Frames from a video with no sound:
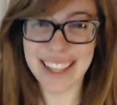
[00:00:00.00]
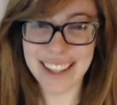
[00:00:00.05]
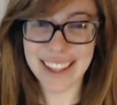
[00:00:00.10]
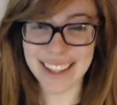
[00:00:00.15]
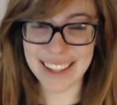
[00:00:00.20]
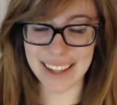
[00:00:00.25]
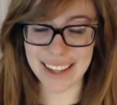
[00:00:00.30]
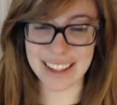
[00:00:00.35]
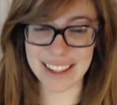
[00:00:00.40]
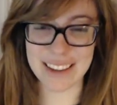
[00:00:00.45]

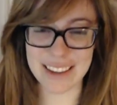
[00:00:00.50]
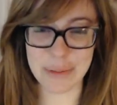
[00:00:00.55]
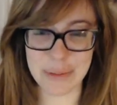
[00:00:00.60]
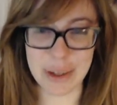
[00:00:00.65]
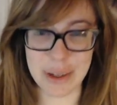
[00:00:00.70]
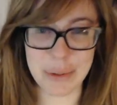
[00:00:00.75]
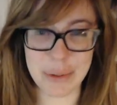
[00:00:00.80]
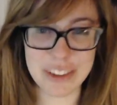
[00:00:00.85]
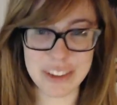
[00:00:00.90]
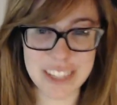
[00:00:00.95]
Yeah, that's pretty
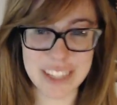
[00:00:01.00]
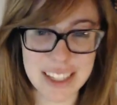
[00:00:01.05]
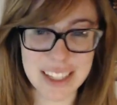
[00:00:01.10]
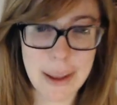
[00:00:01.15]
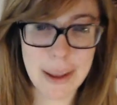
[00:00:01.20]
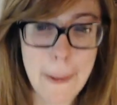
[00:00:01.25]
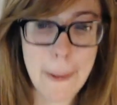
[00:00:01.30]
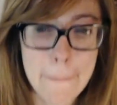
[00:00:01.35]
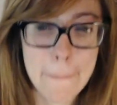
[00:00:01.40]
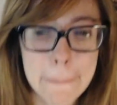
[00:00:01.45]
much it.
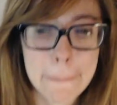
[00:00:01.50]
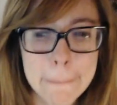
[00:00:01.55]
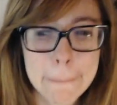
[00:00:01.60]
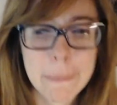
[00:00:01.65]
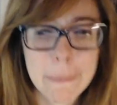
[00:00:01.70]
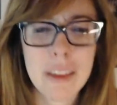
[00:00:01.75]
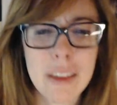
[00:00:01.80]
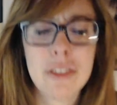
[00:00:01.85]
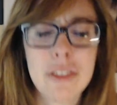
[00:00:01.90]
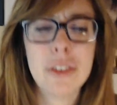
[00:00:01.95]

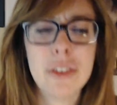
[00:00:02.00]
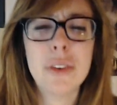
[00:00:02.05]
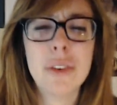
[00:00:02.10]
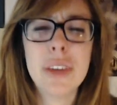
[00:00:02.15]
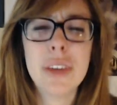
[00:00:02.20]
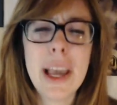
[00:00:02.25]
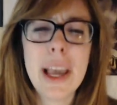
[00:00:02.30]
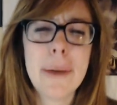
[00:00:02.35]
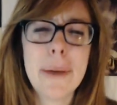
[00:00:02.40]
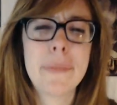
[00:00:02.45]
So,
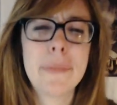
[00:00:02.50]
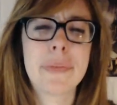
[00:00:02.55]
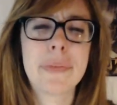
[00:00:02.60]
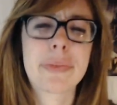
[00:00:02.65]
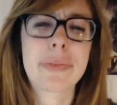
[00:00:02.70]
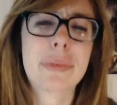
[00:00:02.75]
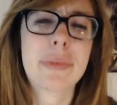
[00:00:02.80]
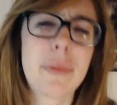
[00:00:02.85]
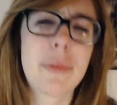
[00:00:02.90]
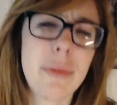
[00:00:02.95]
yeah.
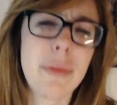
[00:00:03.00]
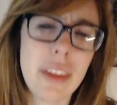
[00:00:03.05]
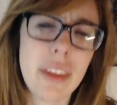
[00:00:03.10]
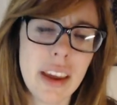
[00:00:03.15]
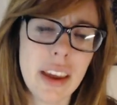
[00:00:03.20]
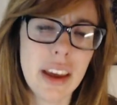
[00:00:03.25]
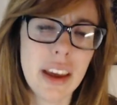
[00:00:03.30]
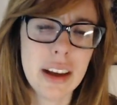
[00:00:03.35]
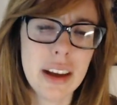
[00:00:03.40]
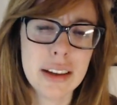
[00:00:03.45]

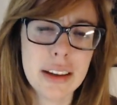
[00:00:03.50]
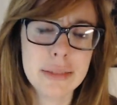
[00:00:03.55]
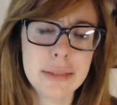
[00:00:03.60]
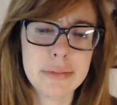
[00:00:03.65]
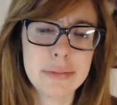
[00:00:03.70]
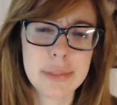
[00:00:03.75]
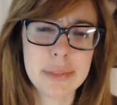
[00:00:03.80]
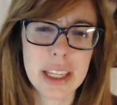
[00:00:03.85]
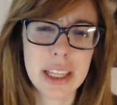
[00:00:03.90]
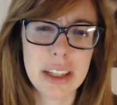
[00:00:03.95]

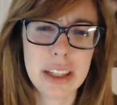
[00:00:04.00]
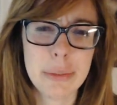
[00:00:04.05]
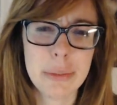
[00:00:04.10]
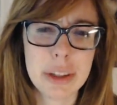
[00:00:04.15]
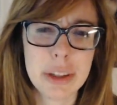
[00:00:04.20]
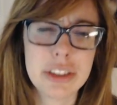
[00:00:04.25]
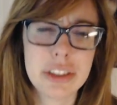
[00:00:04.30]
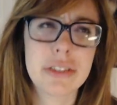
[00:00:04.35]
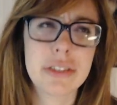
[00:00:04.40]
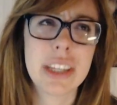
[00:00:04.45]
Played a
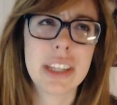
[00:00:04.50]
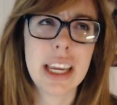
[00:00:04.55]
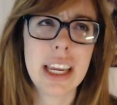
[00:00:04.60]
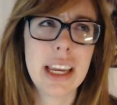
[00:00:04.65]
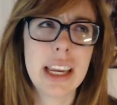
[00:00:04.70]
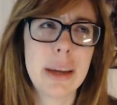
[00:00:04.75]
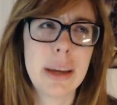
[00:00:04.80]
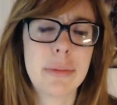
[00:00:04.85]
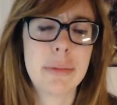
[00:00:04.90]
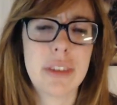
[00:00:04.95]
bunch of
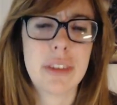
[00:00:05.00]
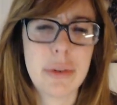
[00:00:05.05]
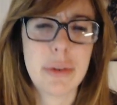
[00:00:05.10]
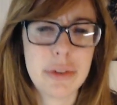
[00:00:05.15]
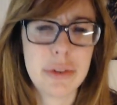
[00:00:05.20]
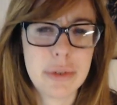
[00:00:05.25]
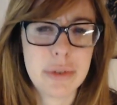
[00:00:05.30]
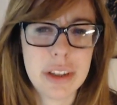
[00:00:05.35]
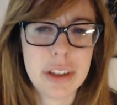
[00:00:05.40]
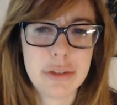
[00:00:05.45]
games. That
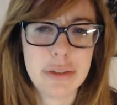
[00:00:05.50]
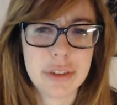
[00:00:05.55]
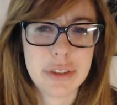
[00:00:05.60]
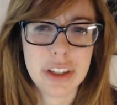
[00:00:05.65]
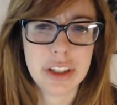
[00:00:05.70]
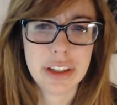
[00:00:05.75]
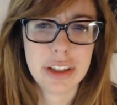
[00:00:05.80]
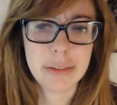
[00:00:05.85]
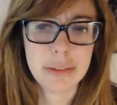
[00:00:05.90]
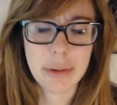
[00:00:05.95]
was really
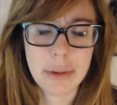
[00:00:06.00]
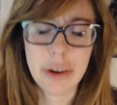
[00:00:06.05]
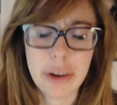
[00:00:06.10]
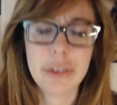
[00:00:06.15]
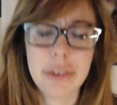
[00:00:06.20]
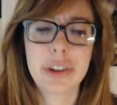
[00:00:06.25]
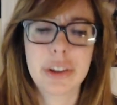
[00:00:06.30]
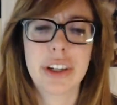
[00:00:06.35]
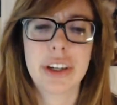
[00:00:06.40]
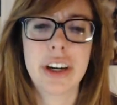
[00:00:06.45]
fun.
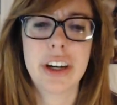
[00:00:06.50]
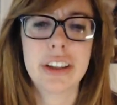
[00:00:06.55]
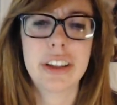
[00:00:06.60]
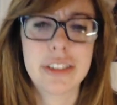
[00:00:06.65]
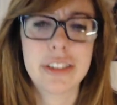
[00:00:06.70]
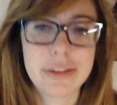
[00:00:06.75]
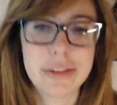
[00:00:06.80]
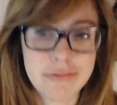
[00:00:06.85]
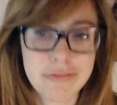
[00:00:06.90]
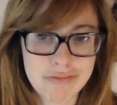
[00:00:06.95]
Mario Kart.
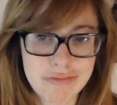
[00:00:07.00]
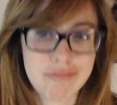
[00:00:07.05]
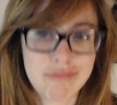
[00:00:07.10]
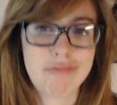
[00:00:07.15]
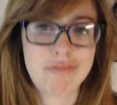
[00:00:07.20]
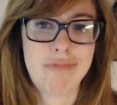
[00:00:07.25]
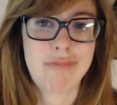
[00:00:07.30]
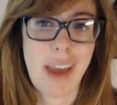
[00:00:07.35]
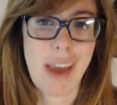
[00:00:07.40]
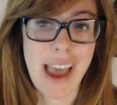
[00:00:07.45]

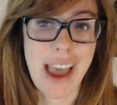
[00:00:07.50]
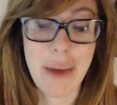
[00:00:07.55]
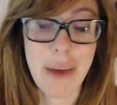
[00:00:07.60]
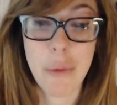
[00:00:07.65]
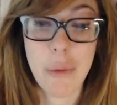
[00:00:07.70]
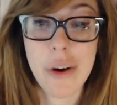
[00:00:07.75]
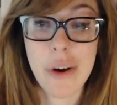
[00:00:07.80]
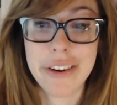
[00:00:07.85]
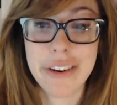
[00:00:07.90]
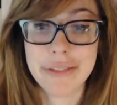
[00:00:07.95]
I
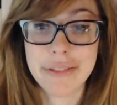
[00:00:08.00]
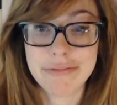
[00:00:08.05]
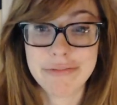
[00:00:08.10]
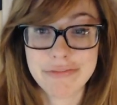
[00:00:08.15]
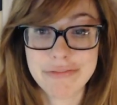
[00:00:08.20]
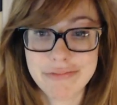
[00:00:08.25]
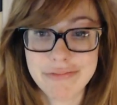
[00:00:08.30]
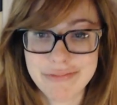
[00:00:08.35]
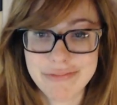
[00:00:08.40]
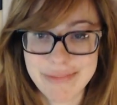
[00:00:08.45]
won.
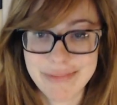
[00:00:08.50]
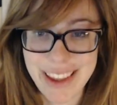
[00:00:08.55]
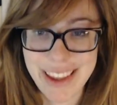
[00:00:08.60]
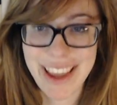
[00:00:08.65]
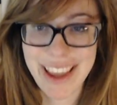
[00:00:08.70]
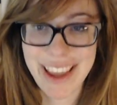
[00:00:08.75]
Heh.